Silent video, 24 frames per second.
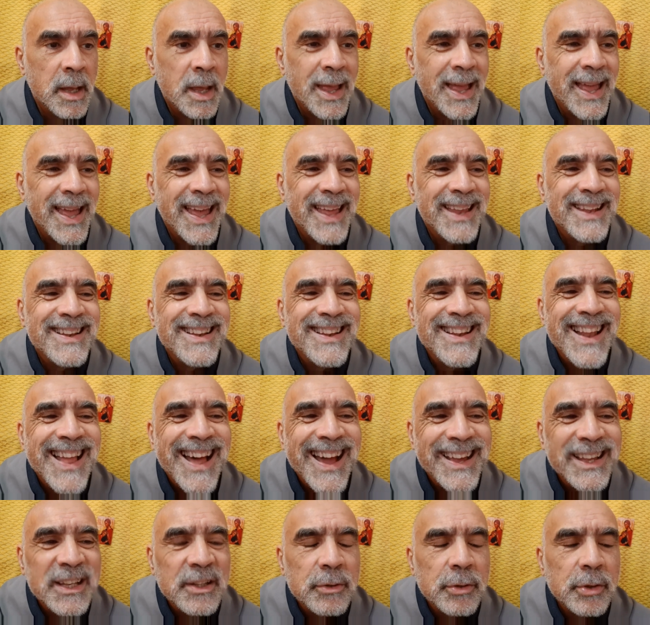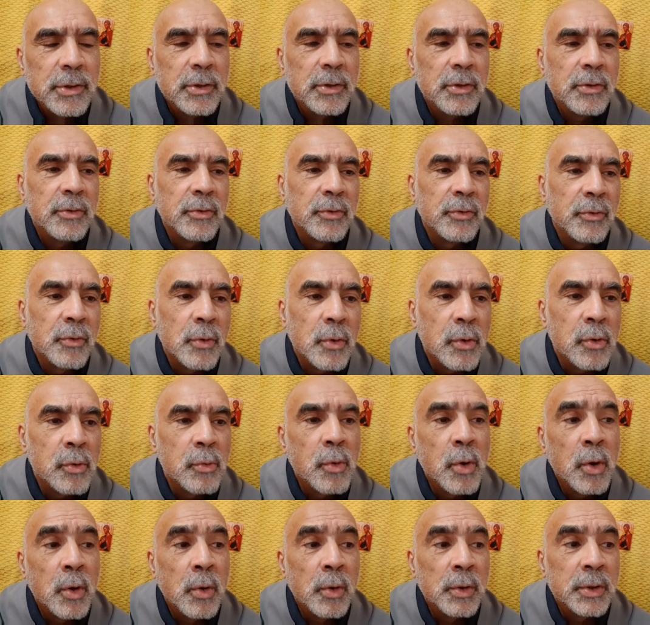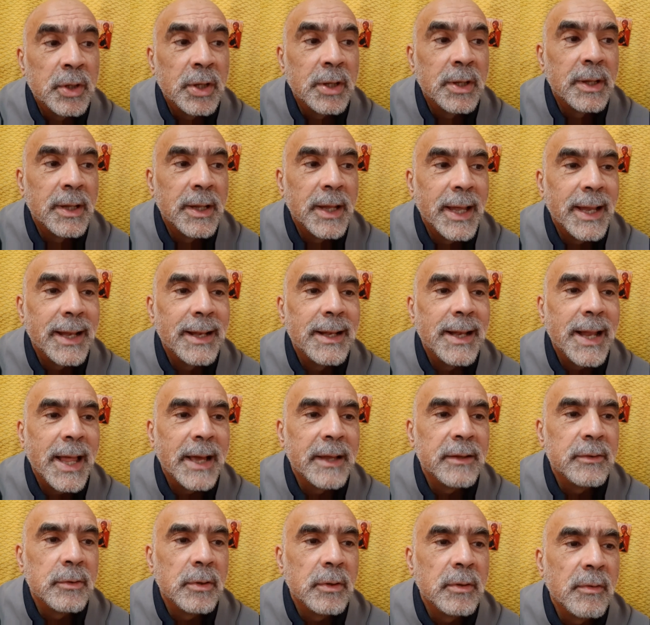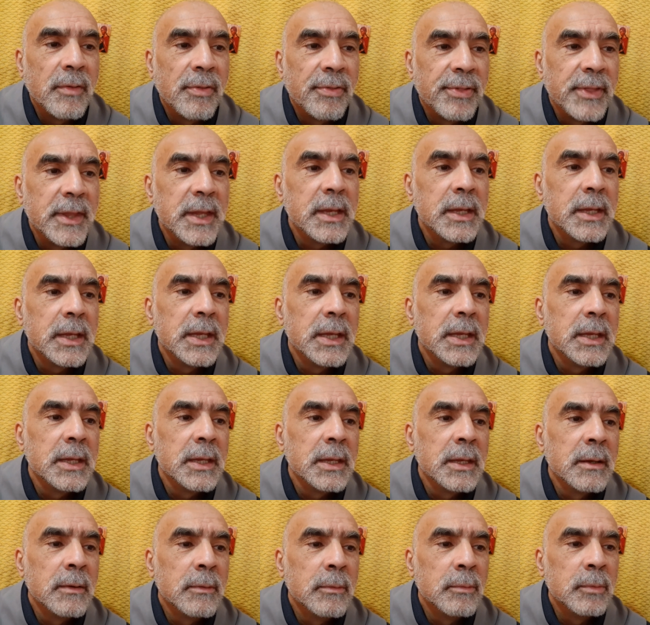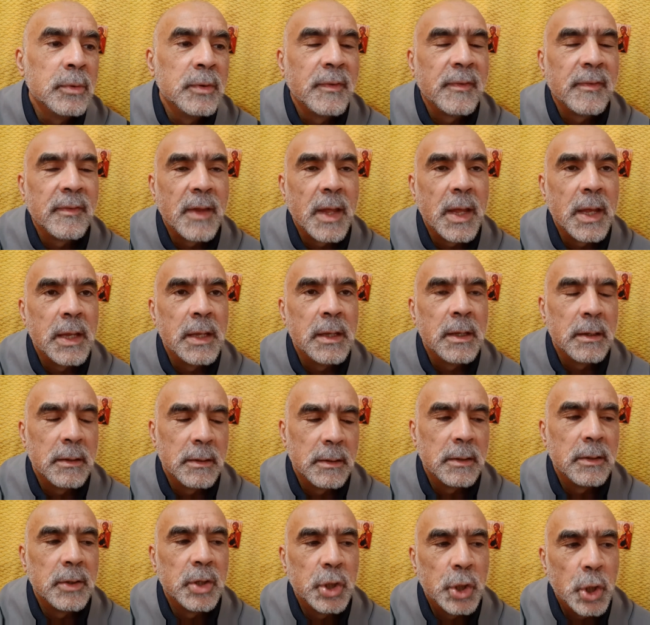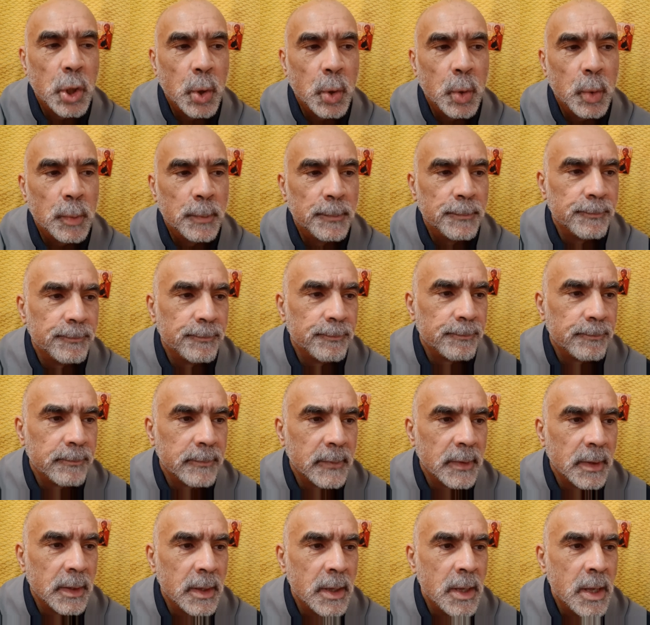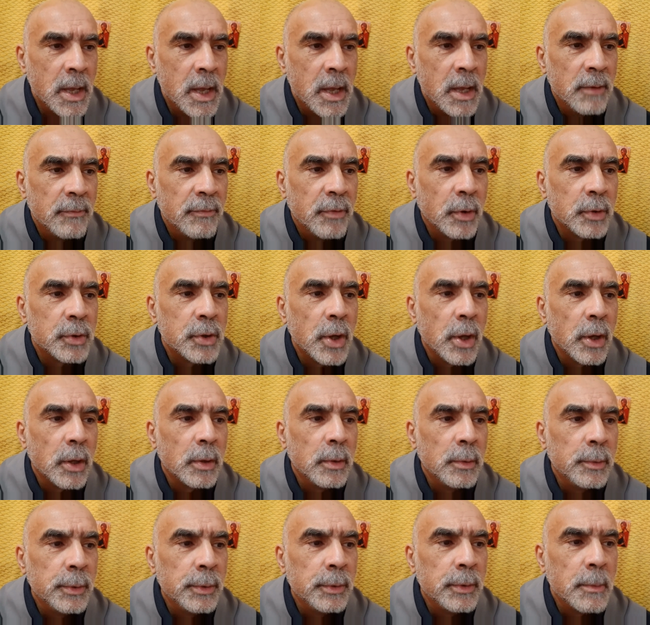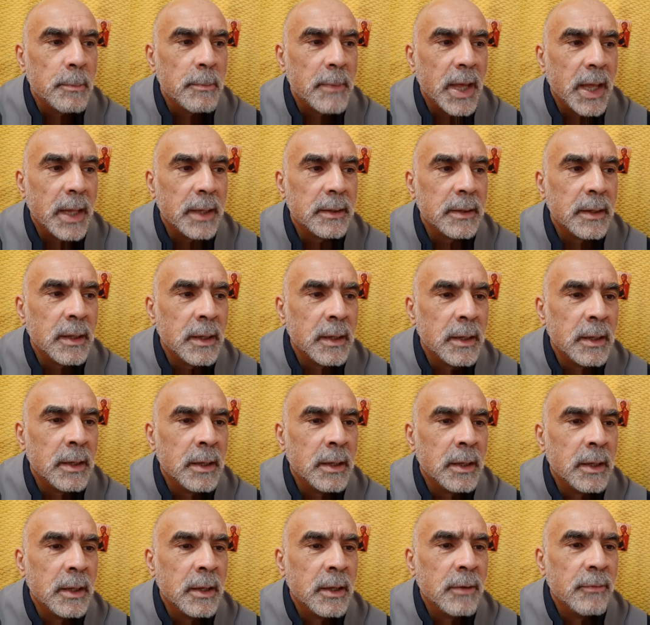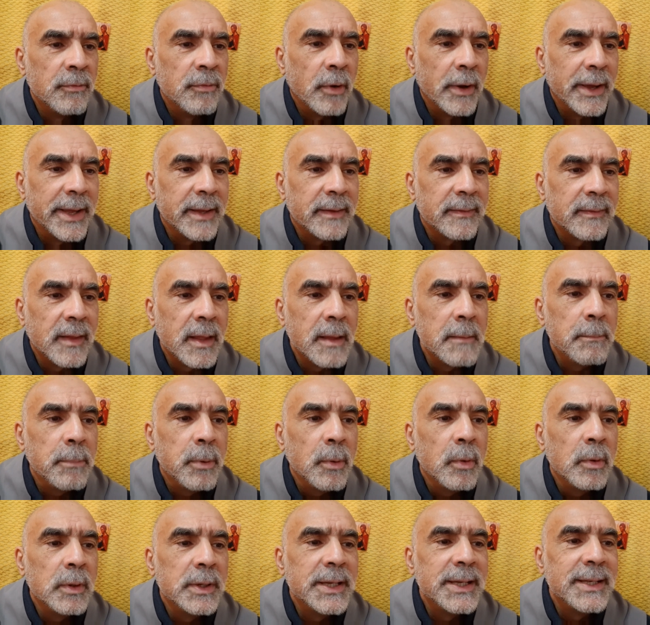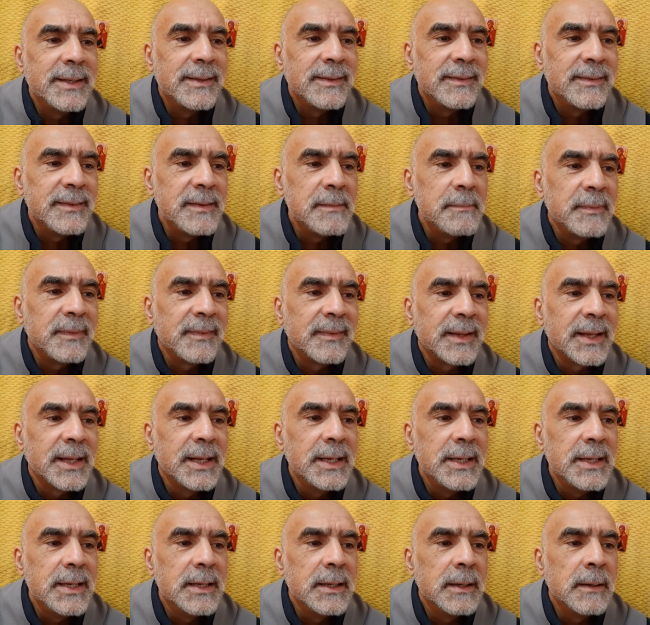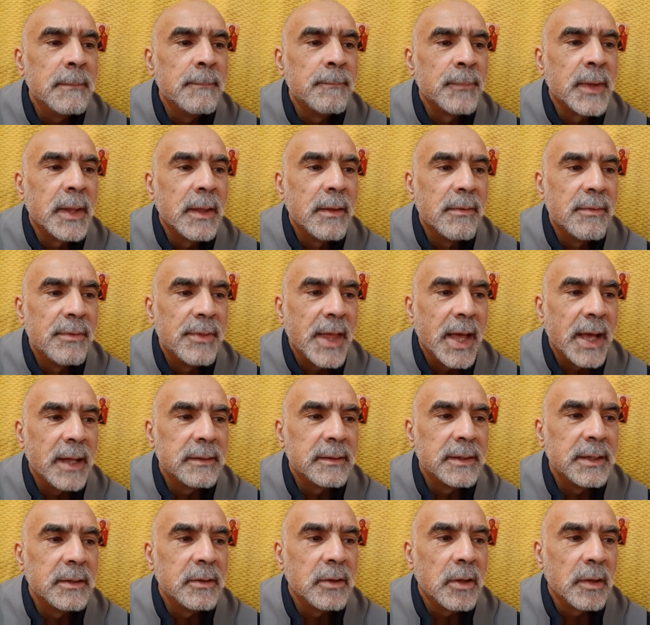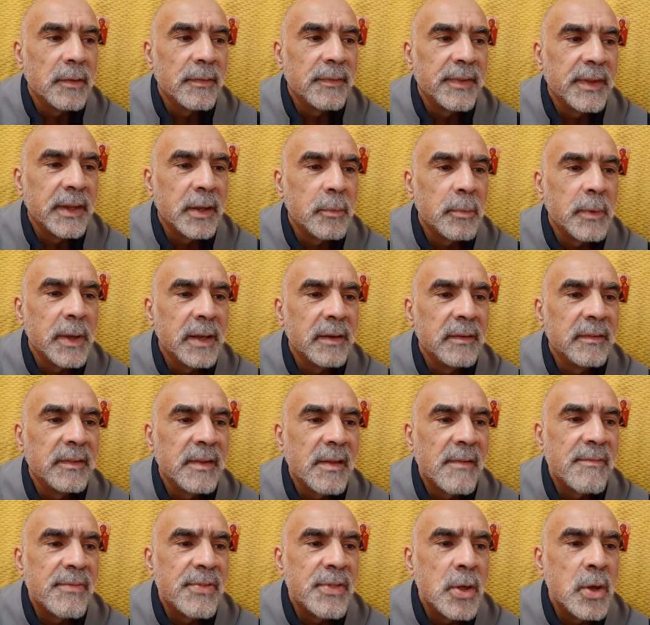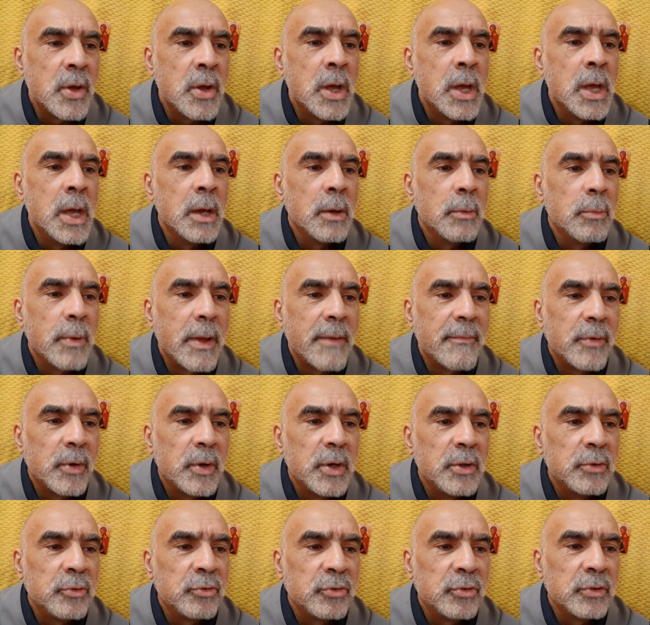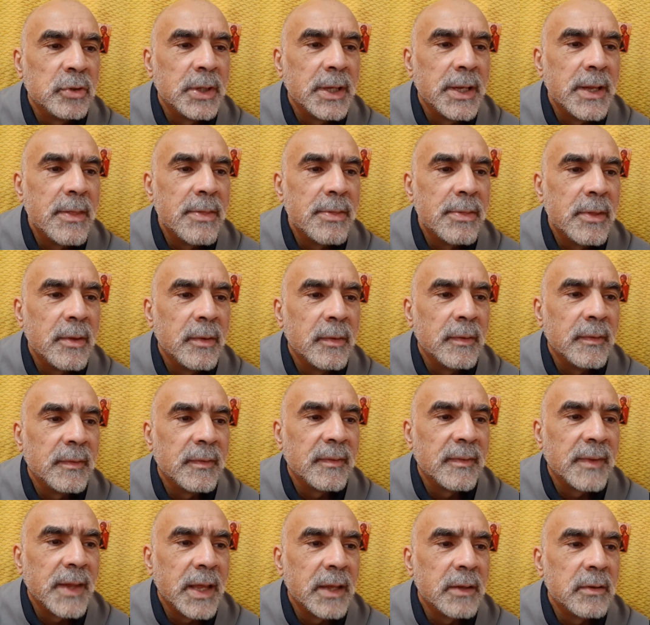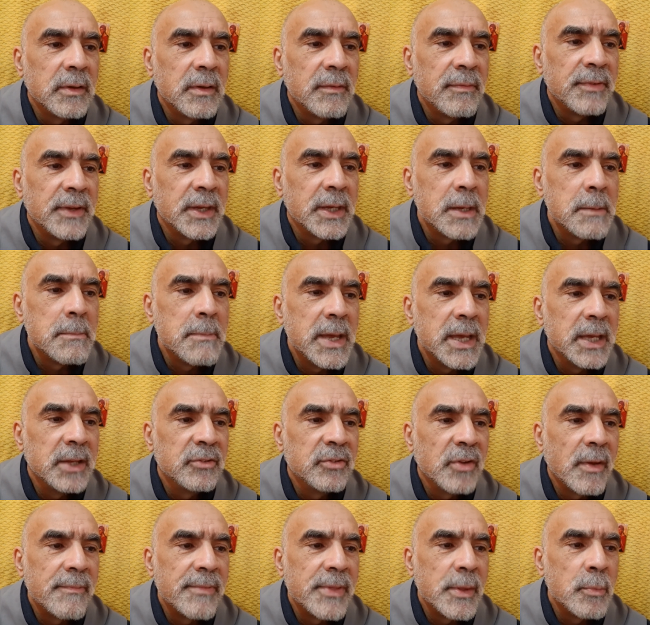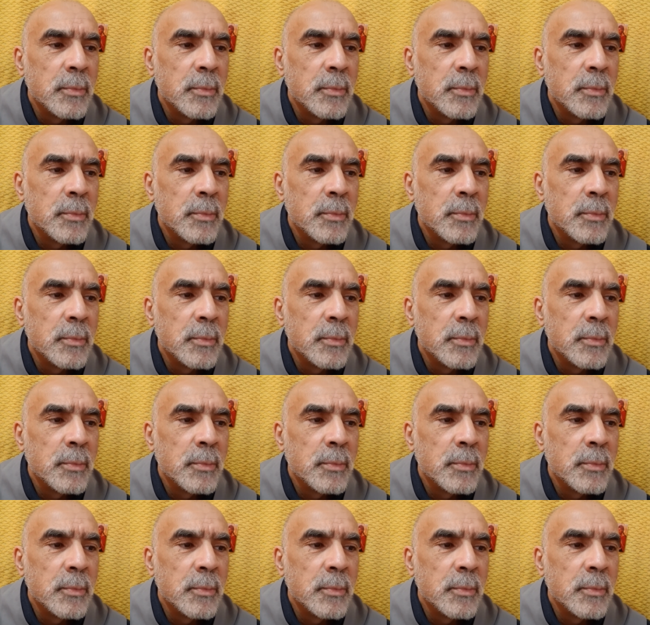Enlightened, so-called, enlightened thinking would say no. For Gerd Ludemann, for example, it seems clear that in consequence of the revolution in the scientific image of the